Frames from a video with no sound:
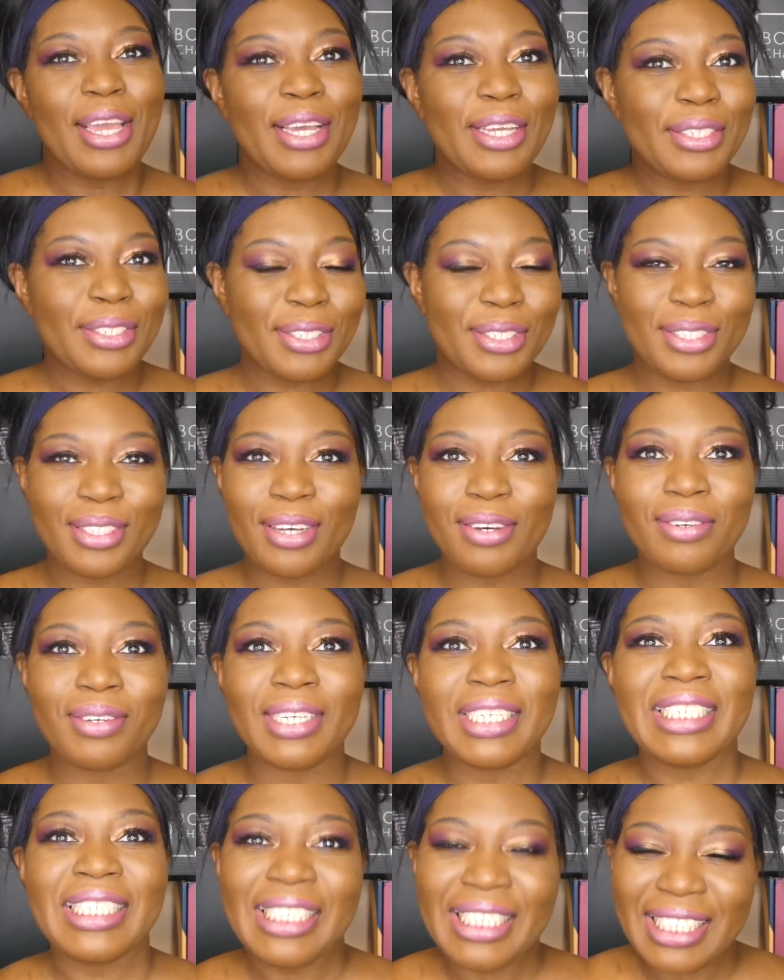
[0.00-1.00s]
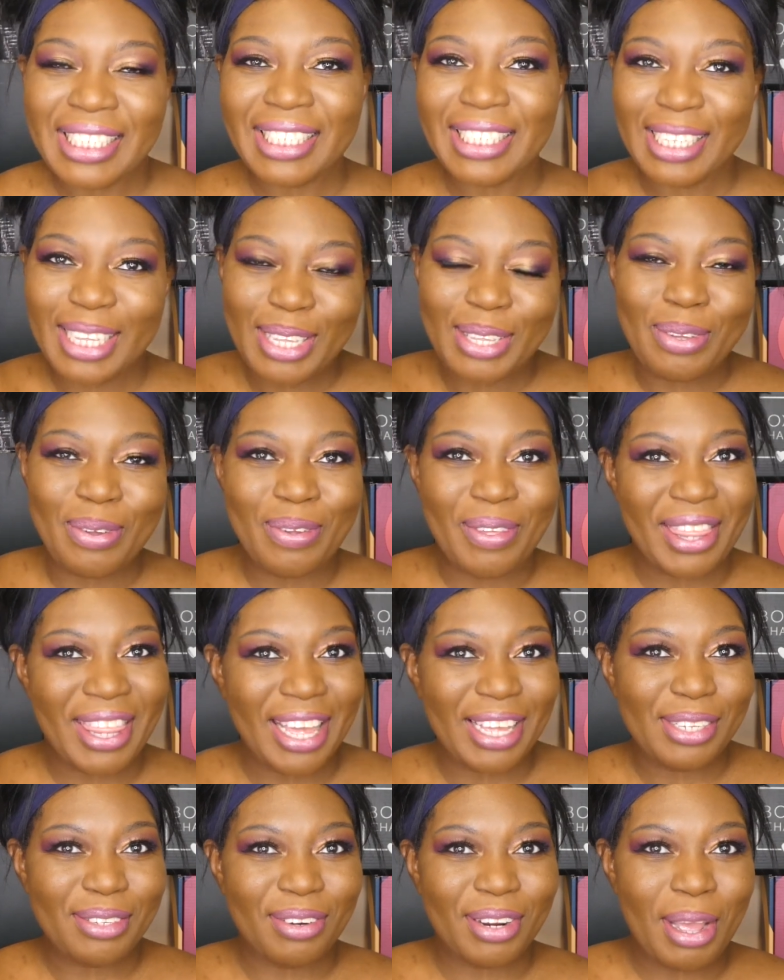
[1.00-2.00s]
It's so good to see you.
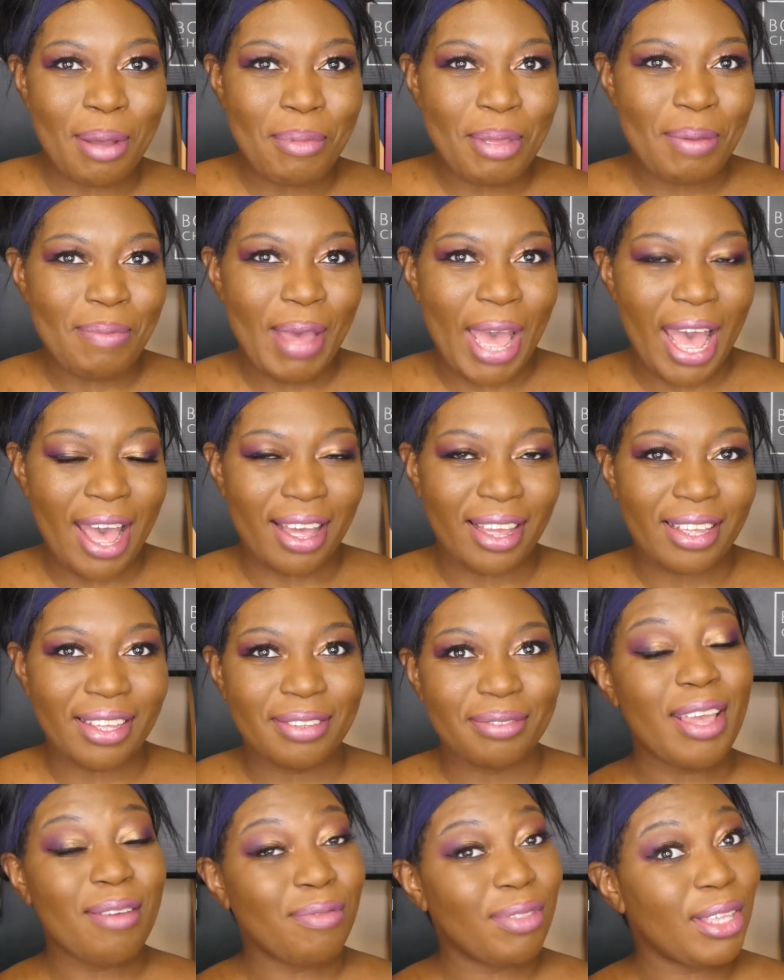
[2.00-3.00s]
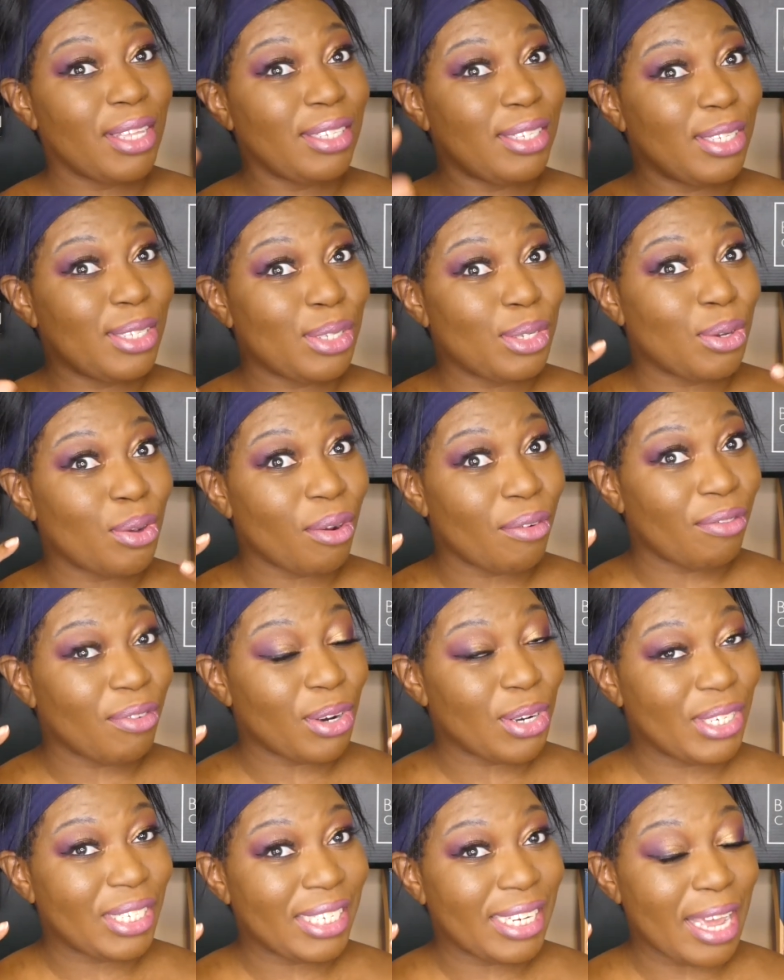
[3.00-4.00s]
Thanks for coming back. If this is your
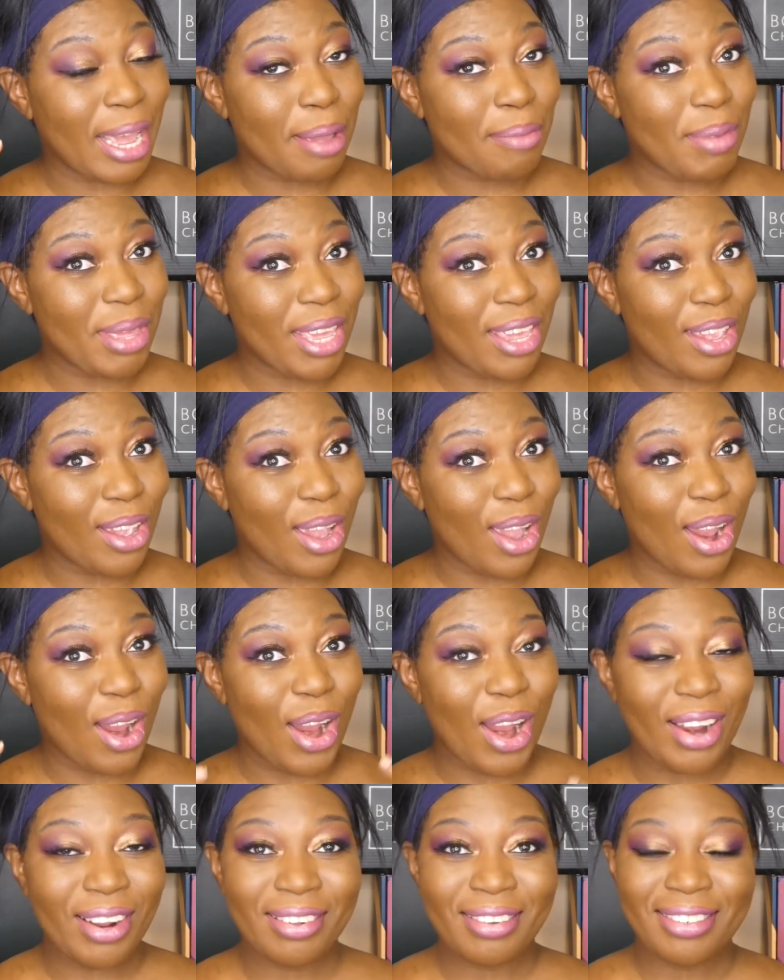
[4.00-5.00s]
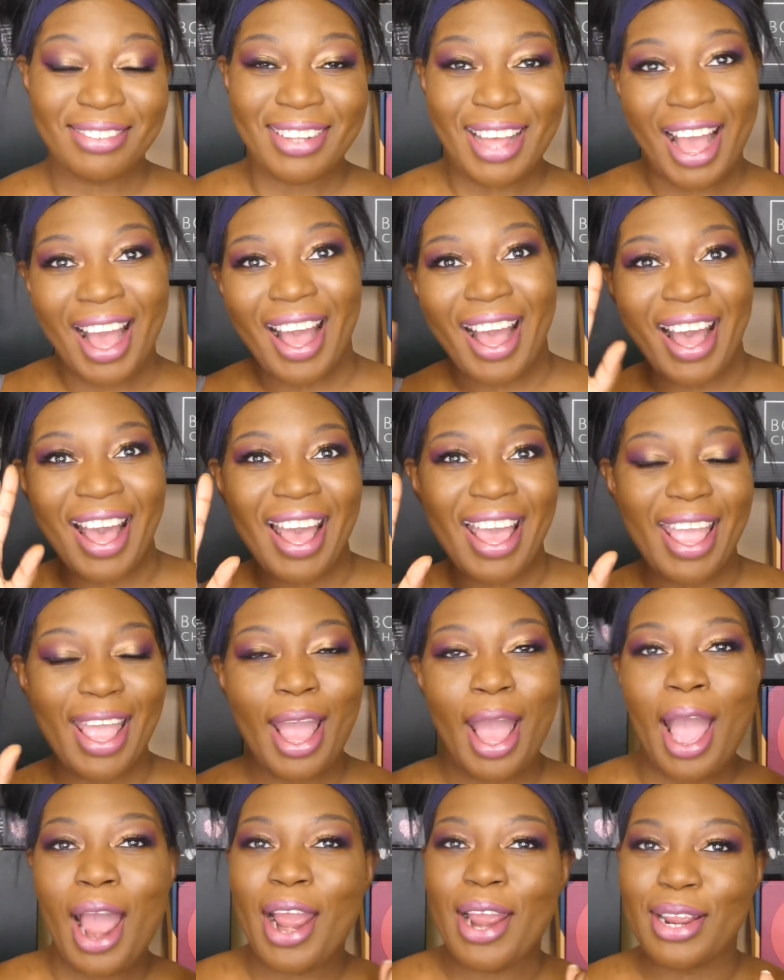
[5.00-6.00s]
first time here, hi,
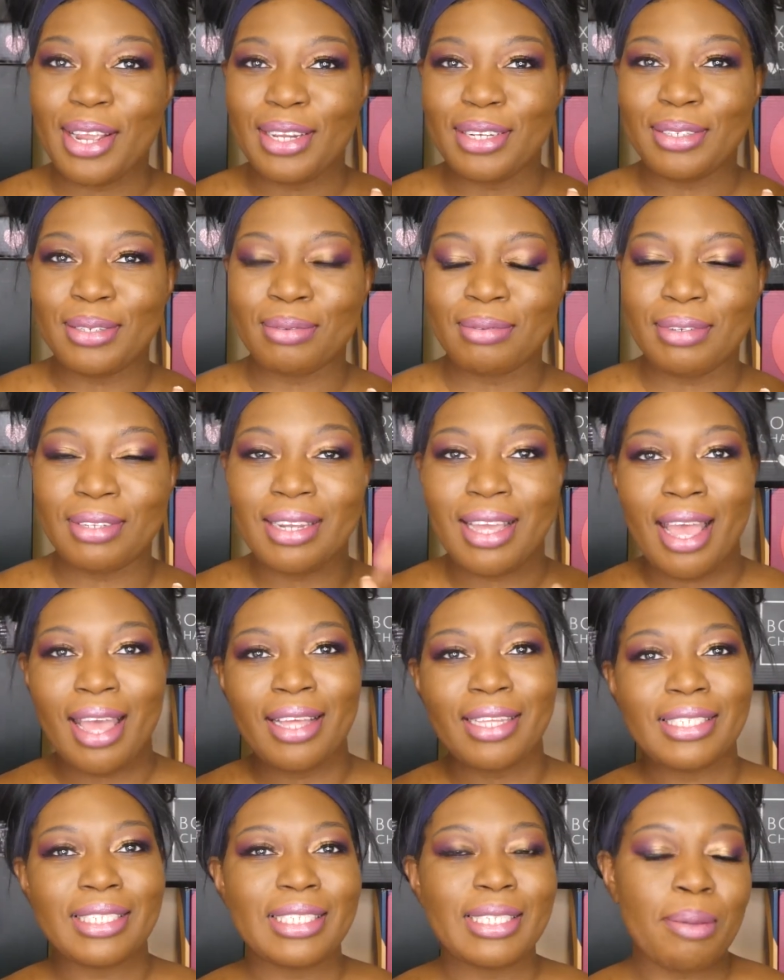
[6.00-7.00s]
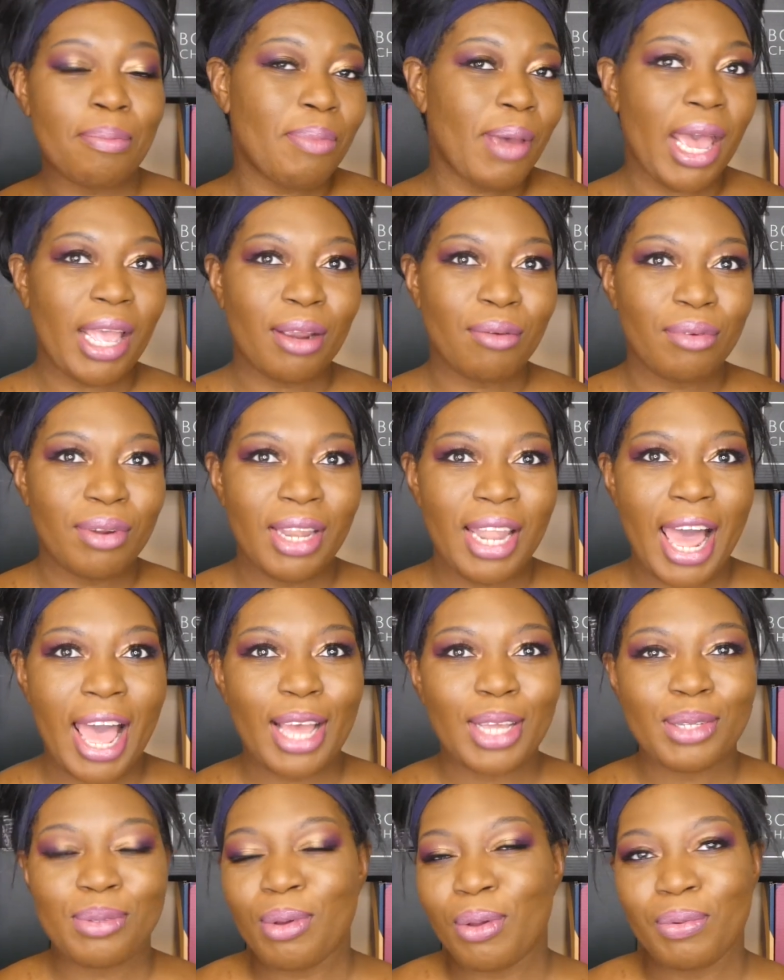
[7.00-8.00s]
how are you doing? Sit back and
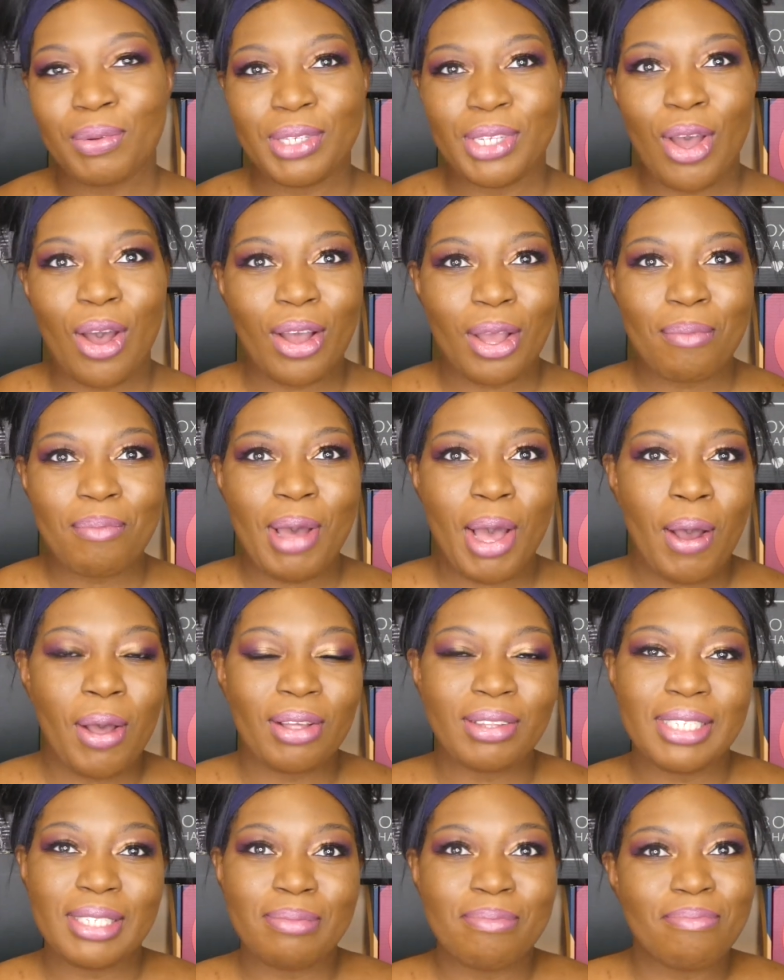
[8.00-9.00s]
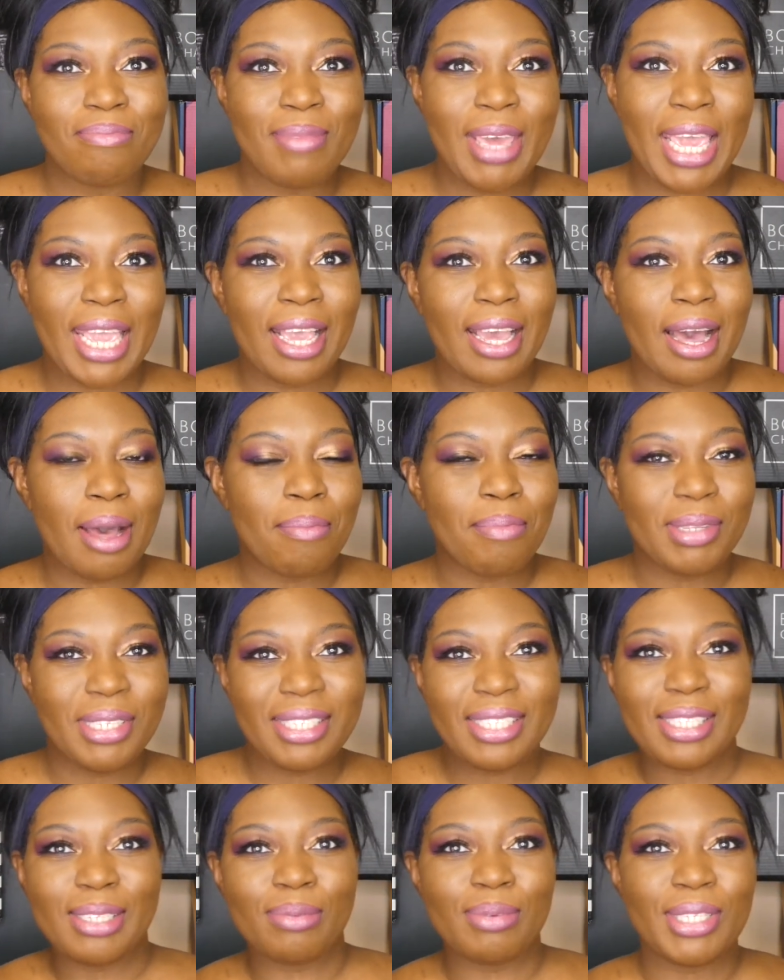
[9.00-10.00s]
relax while we talk about some makeup
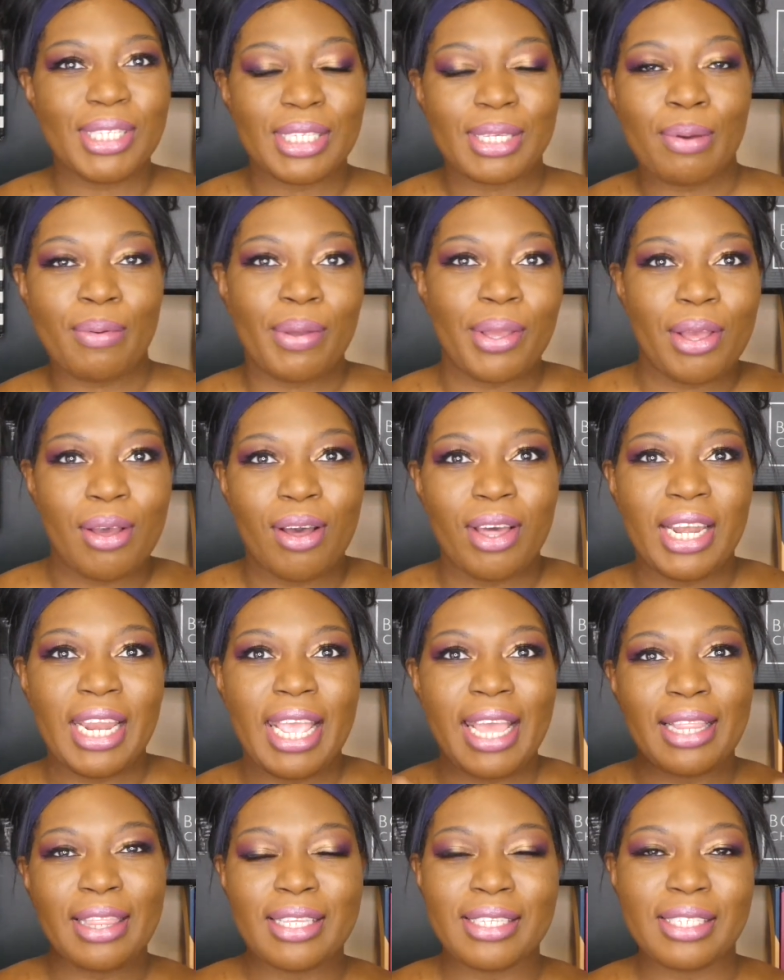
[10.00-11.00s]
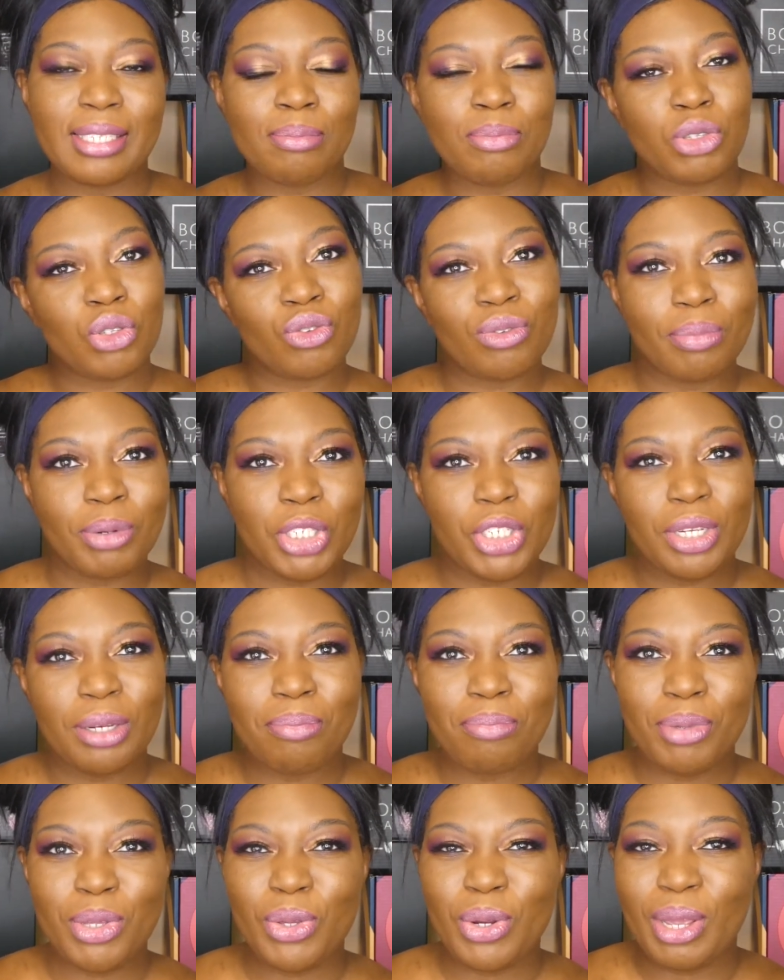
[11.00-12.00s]
and see what's going on in the
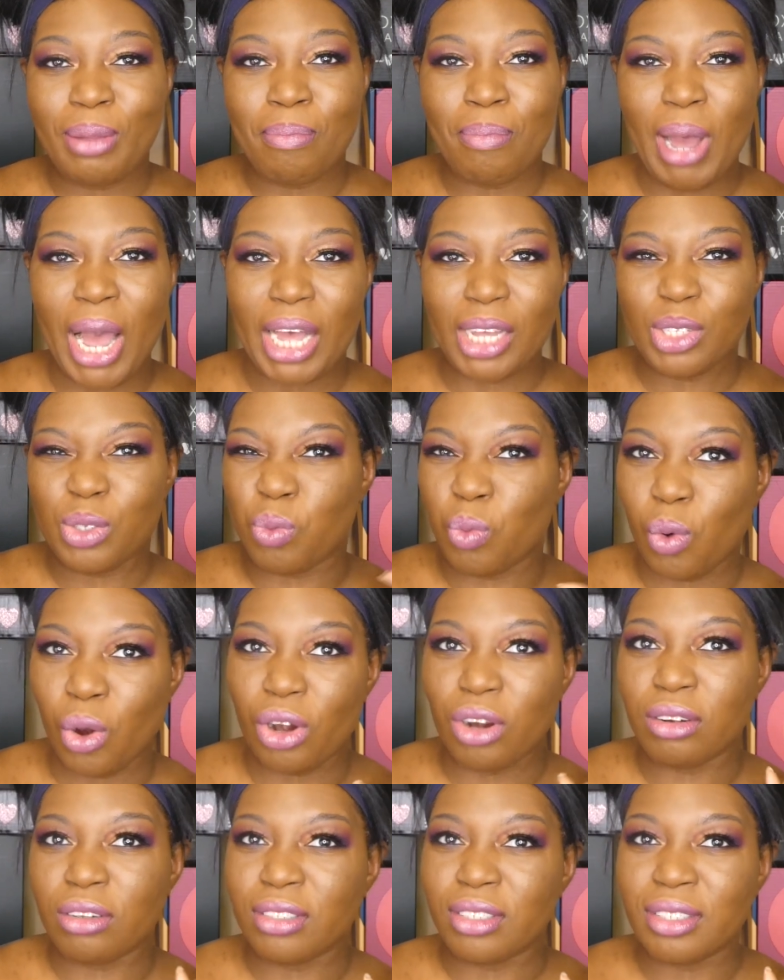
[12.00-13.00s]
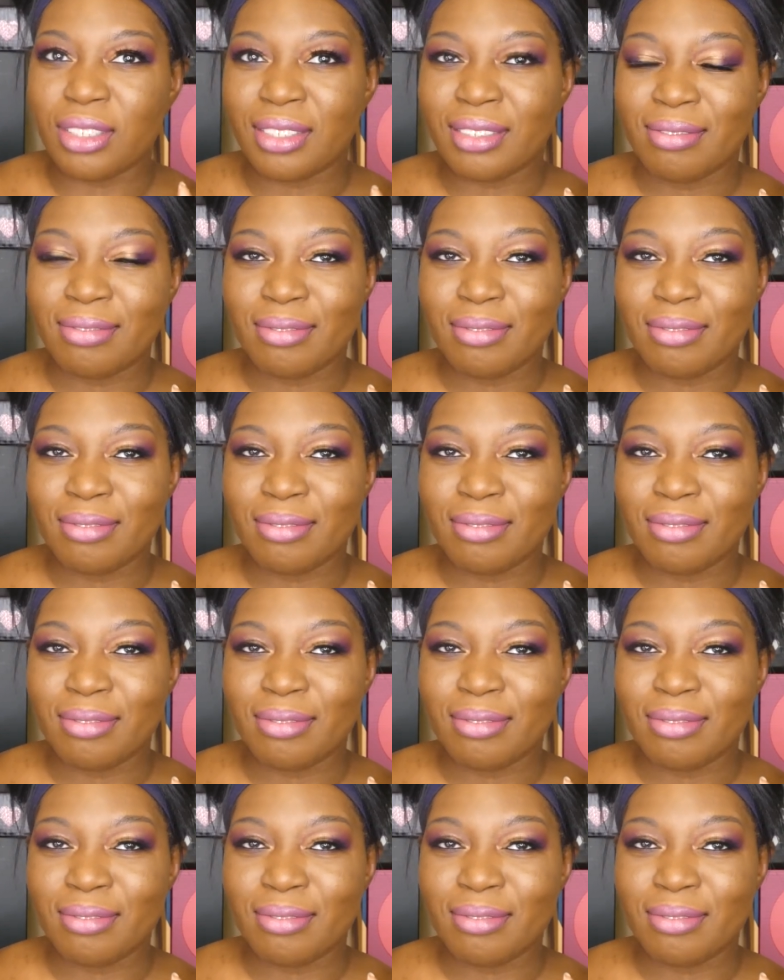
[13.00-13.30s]
subscription beauty box world.